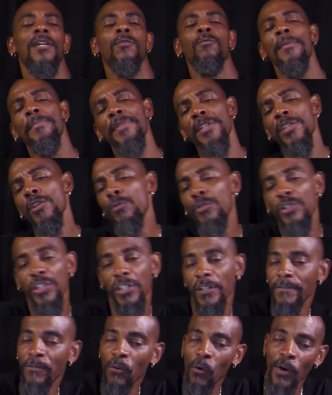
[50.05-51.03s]
women you
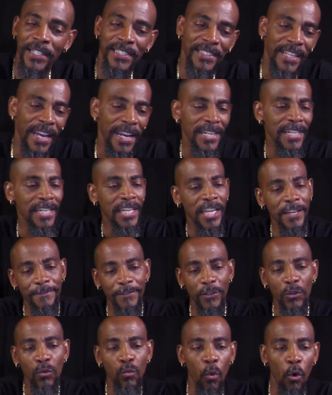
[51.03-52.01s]
should avoid dating
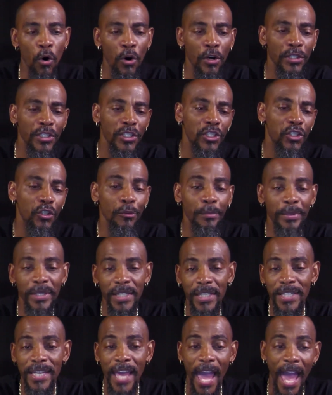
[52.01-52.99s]
if you want to
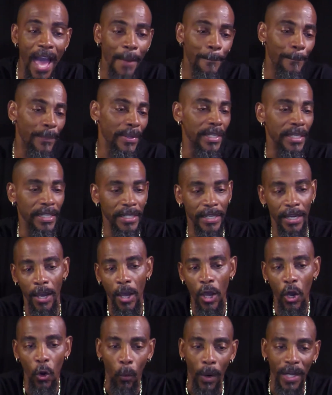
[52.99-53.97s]
be happy.
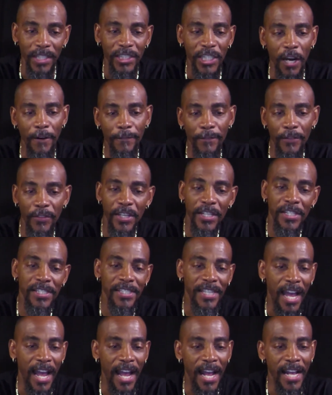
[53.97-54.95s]
Watch out for these
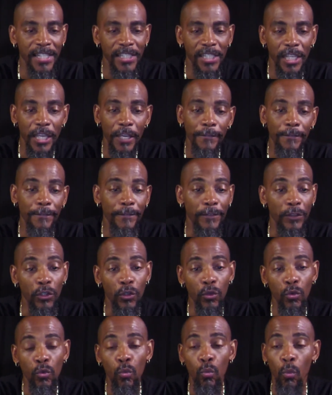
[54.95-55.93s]
signs if
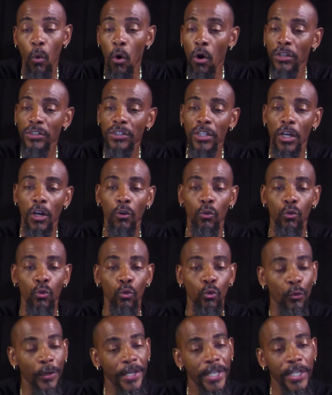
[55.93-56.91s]
you want
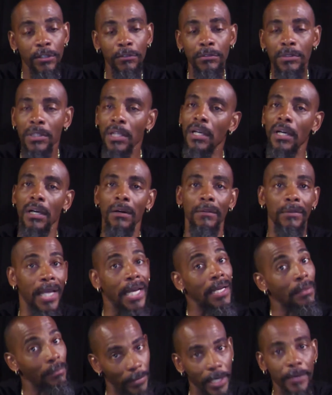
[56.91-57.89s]
real love,
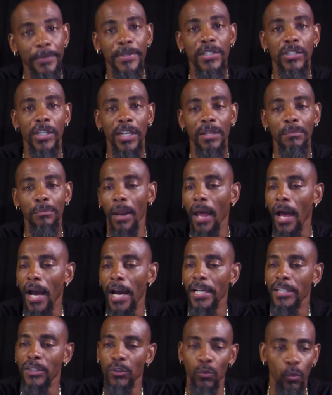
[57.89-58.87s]
like Mary J.
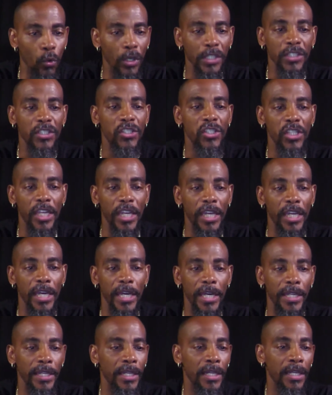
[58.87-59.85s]
Blige once
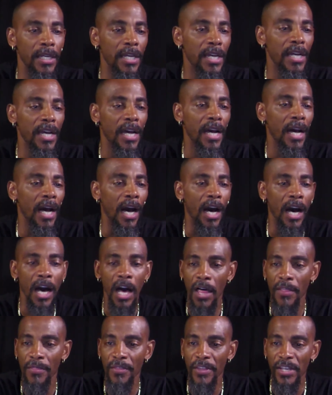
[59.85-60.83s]
said.
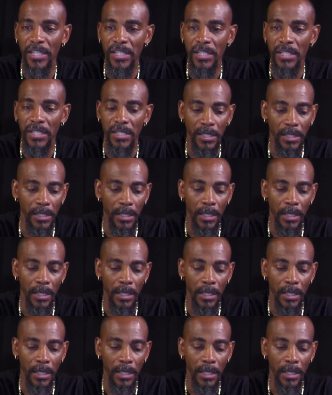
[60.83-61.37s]
This